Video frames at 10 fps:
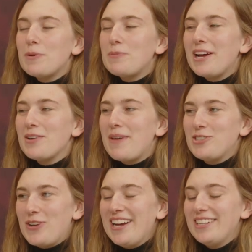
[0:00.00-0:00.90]
player by
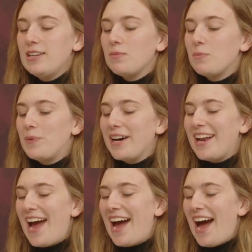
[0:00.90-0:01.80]
trade, but
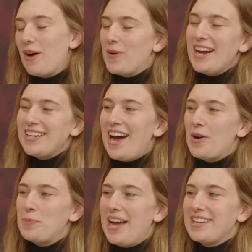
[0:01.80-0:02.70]
right now
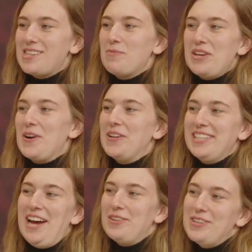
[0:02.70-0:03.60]
playing something called an
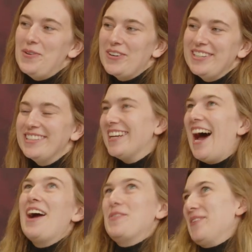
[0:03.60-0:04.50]
alto horn that
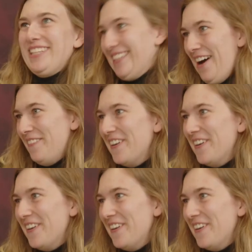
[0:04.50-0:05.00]
I really love.